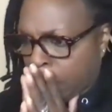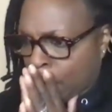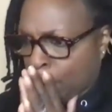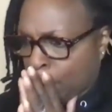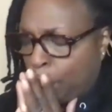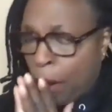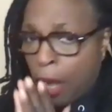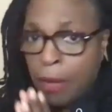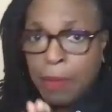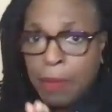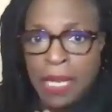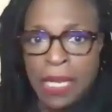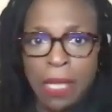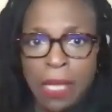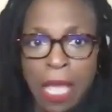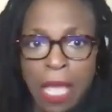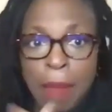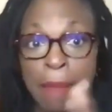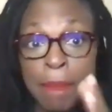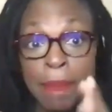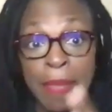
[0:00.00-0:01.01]
Pardon me.
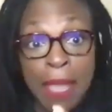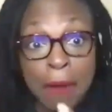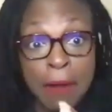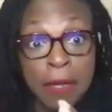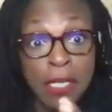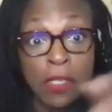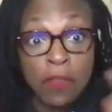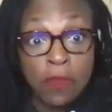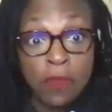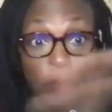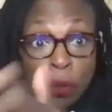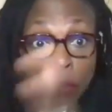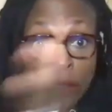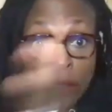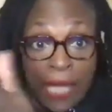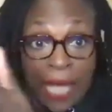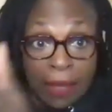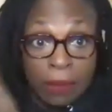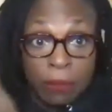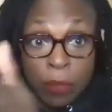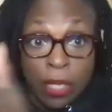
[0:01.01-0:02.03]
And my parents fueled
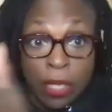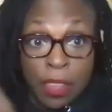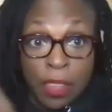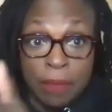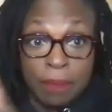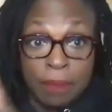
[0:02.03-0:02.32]
that with,